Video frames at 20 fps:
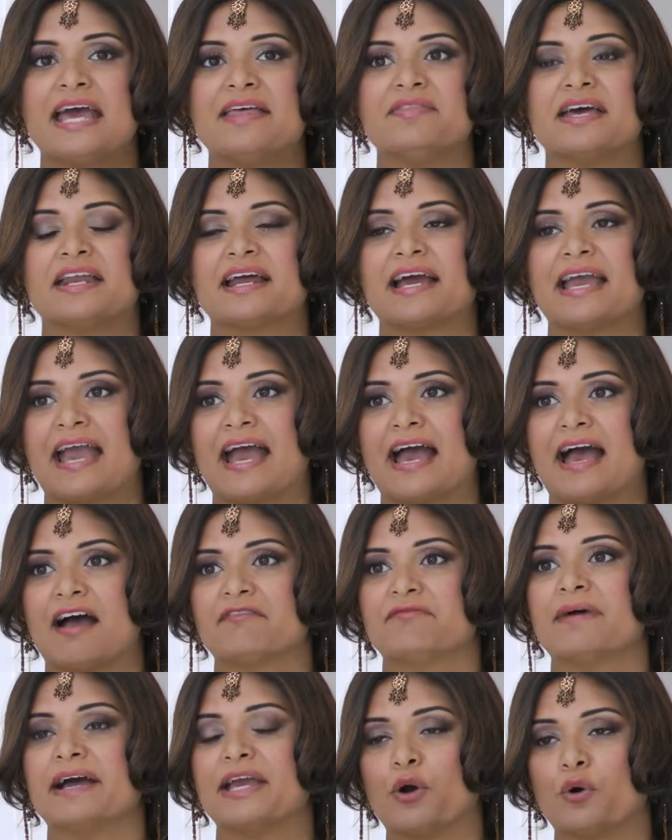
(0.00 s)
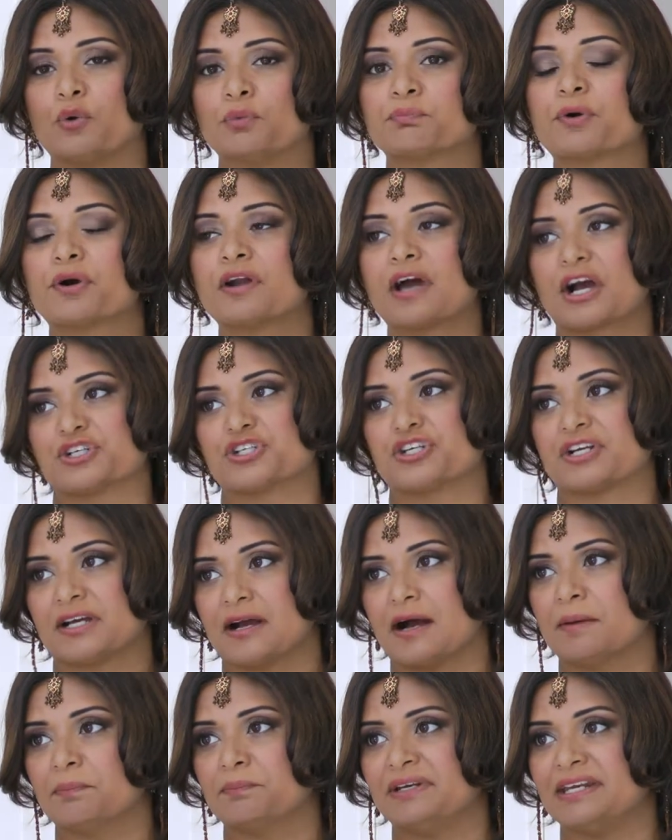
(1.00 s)
And then I have my own
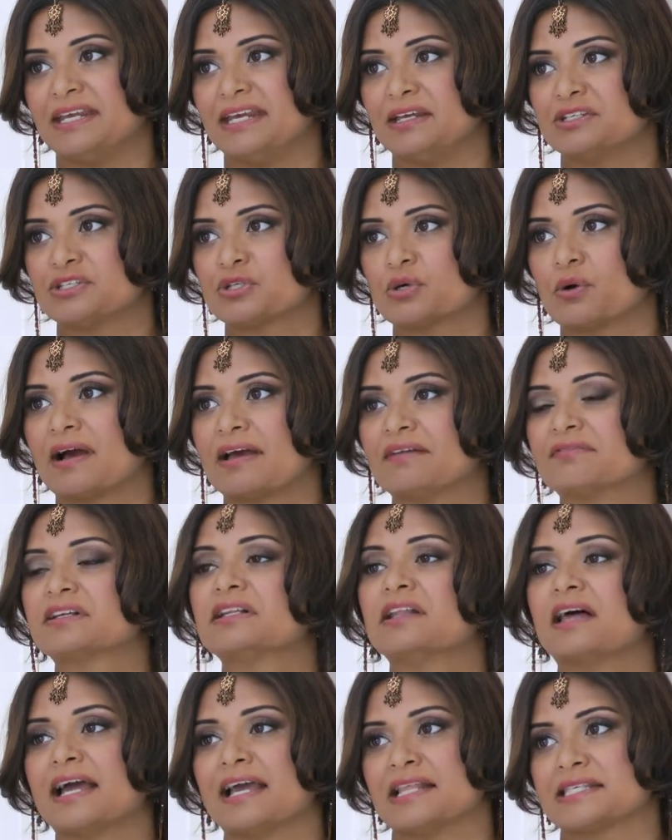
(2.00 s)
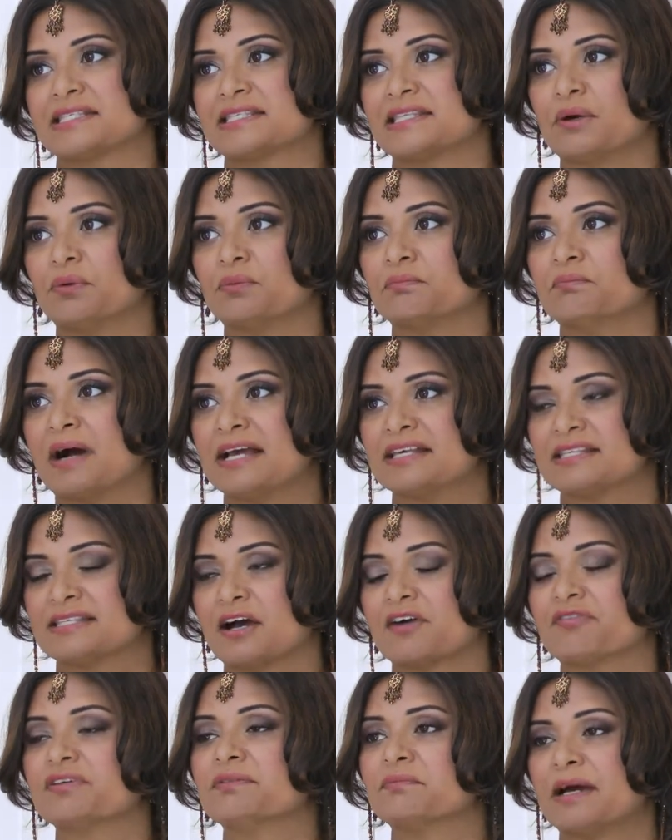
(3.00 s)
production company. So I have clients that
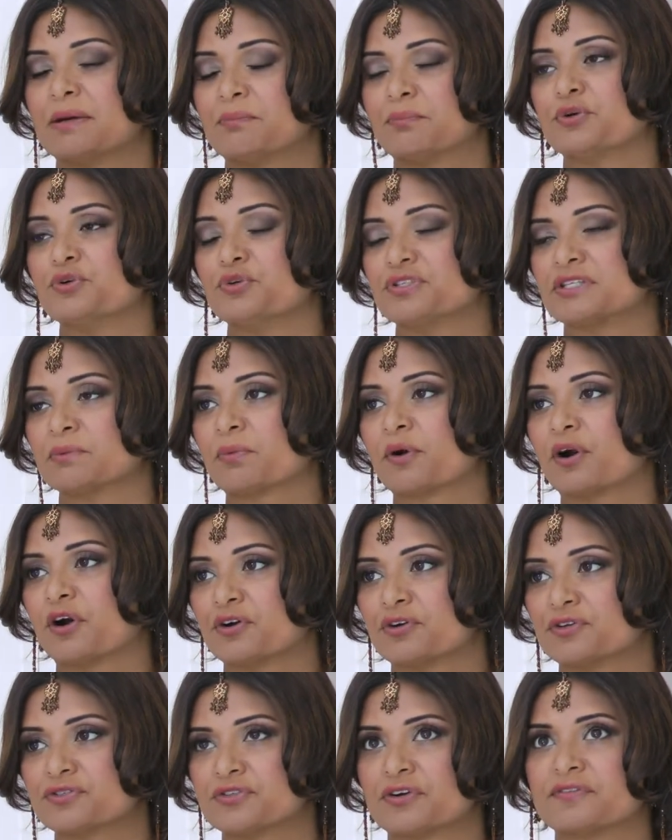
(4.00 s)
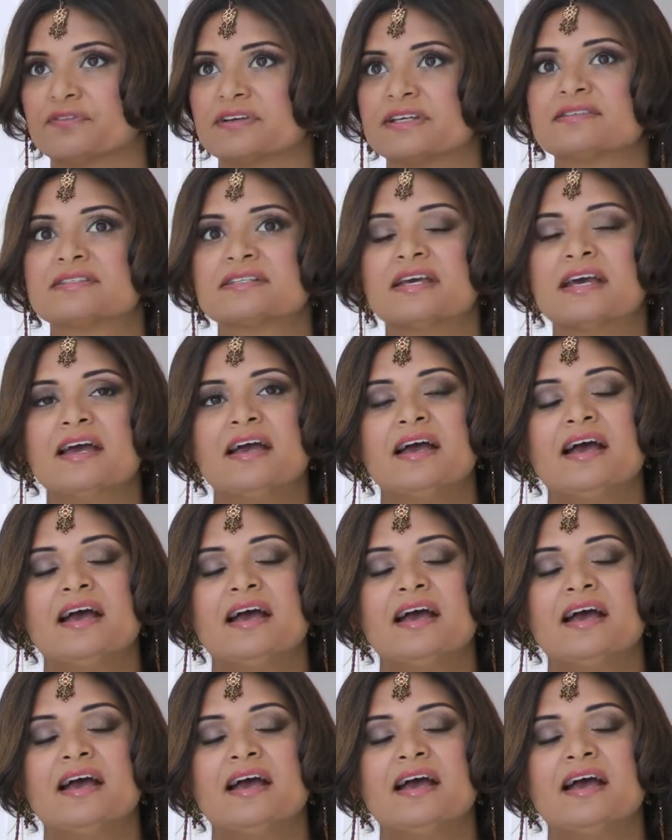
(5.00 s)
myself and my producing partner service.